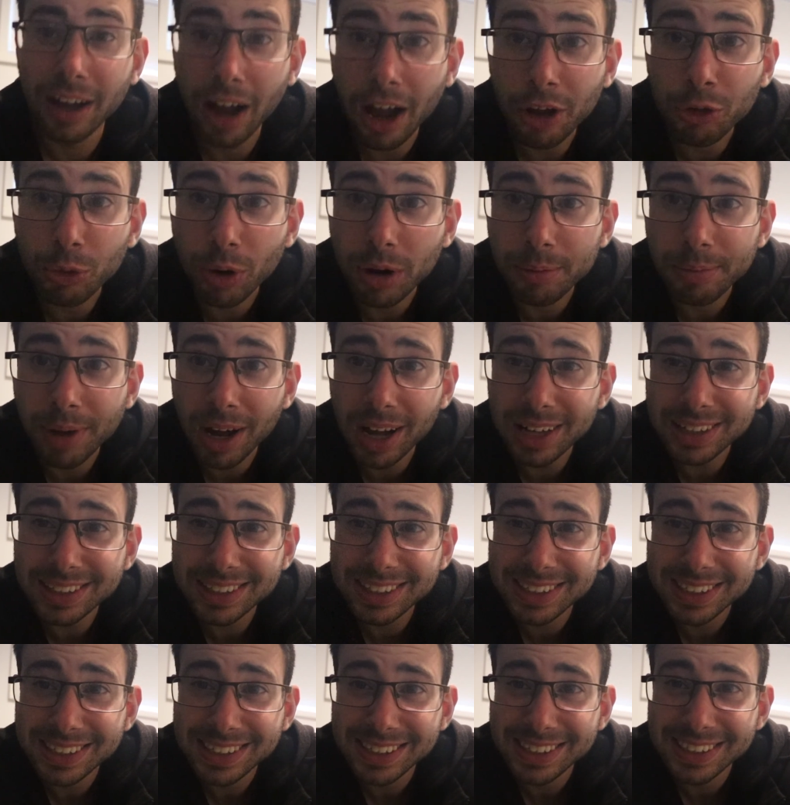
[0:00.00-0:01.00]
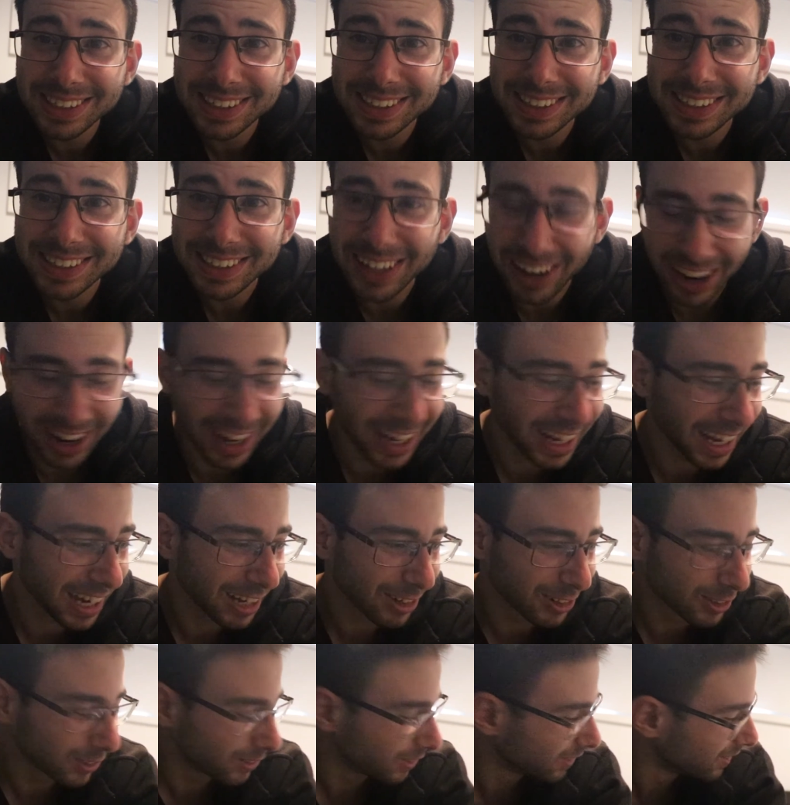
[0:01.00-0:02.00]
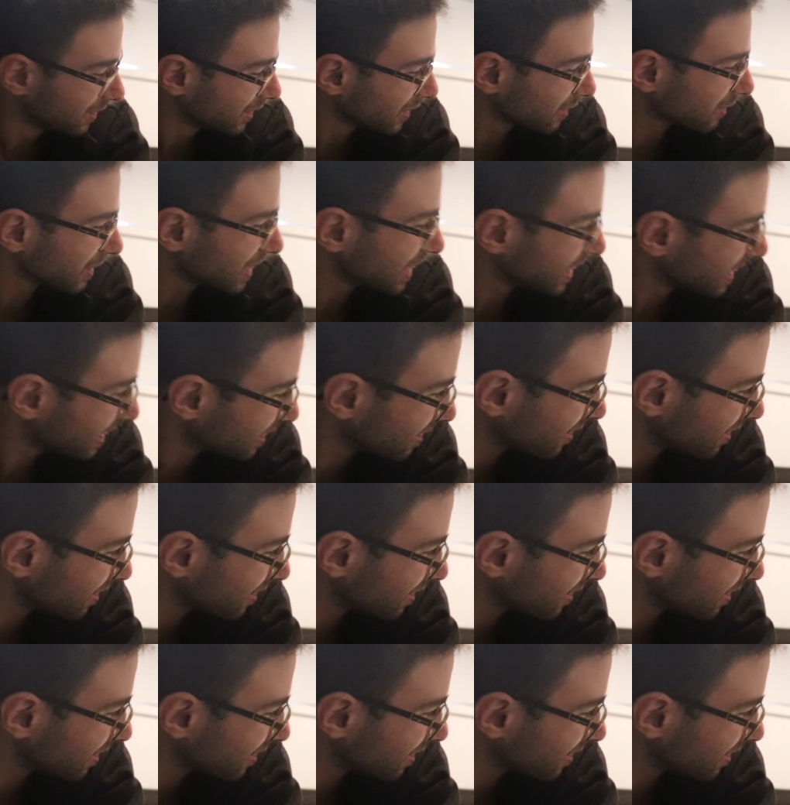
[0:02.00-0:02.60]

Guys wearing masks. Alright, okay, cool, sweet,